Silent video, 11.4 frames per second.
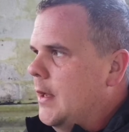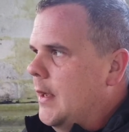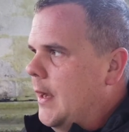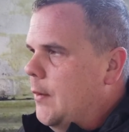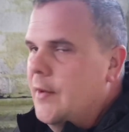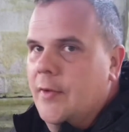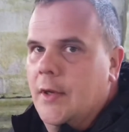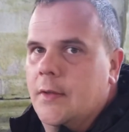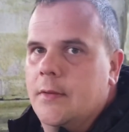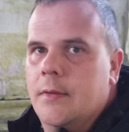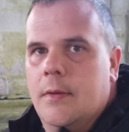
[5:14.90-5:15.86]
However,
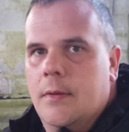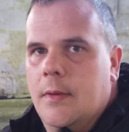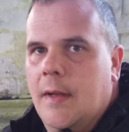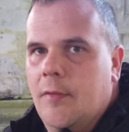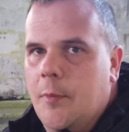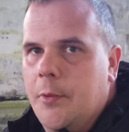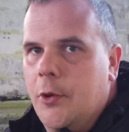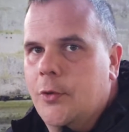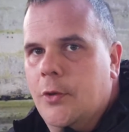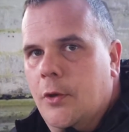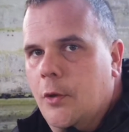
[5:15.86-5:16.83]
have I
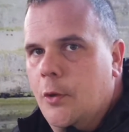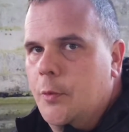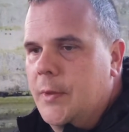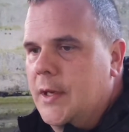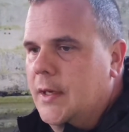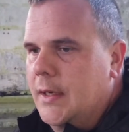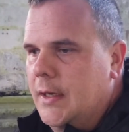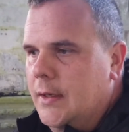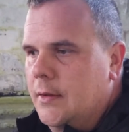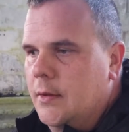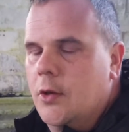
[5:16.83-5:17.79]
broken the law being
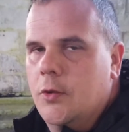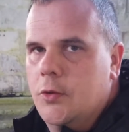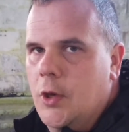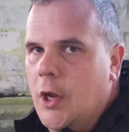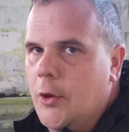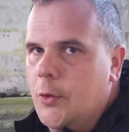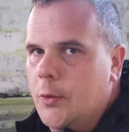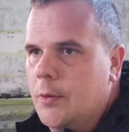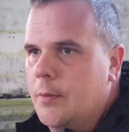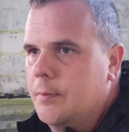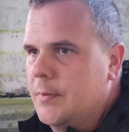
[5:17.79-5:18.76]
here? No,
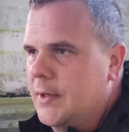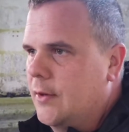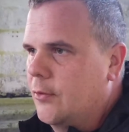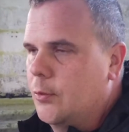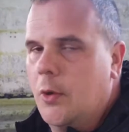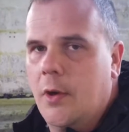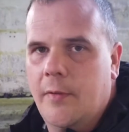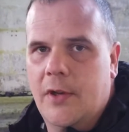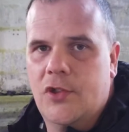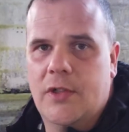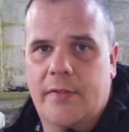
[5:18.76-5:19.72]
because what I've
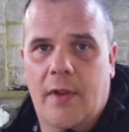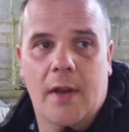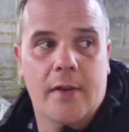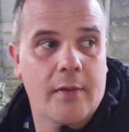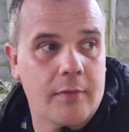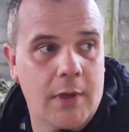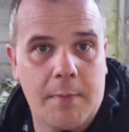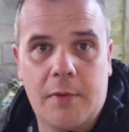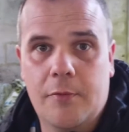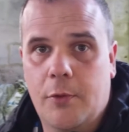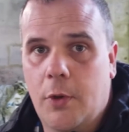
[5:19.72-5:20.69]
actually done is I've come
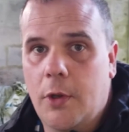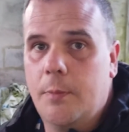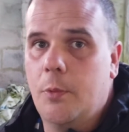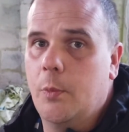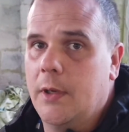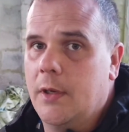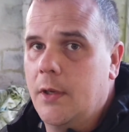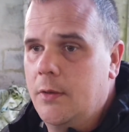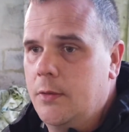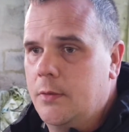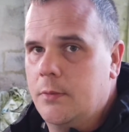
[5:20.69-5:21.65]
in for an open window.
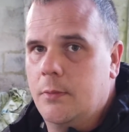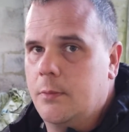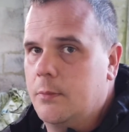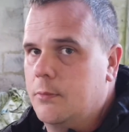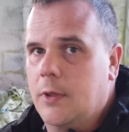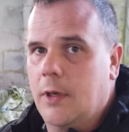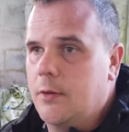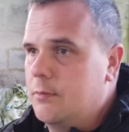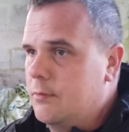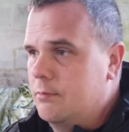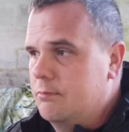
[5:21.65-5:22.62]
You know,
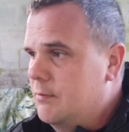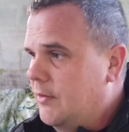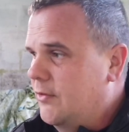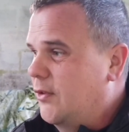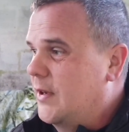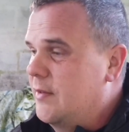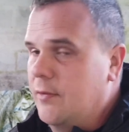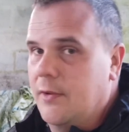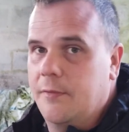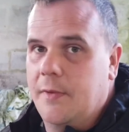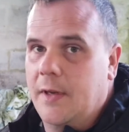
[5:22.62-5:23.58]
it's not even
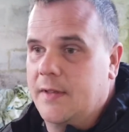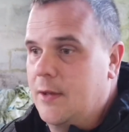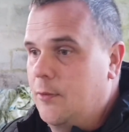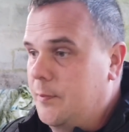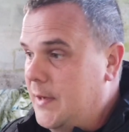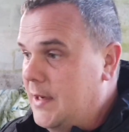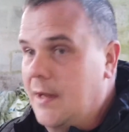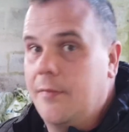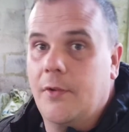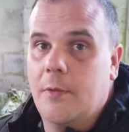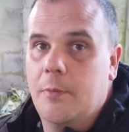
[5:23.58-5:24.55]
the fact that it's been
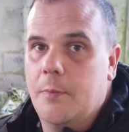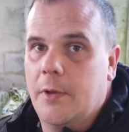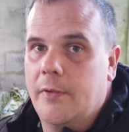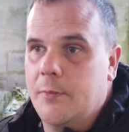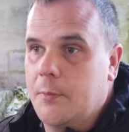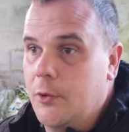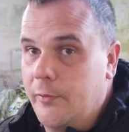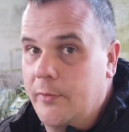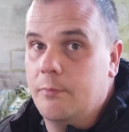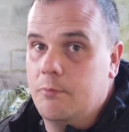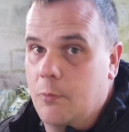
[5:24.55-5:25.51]
left open by someone
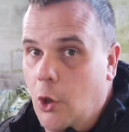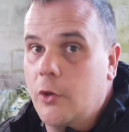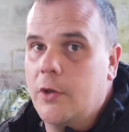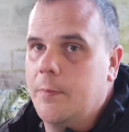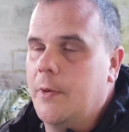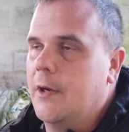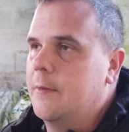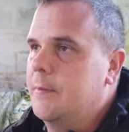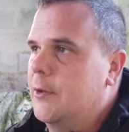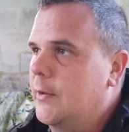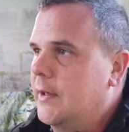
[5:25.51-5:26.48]
who's occupying the
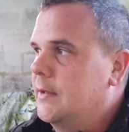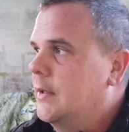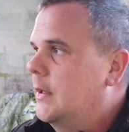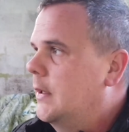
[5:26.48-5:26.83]
building,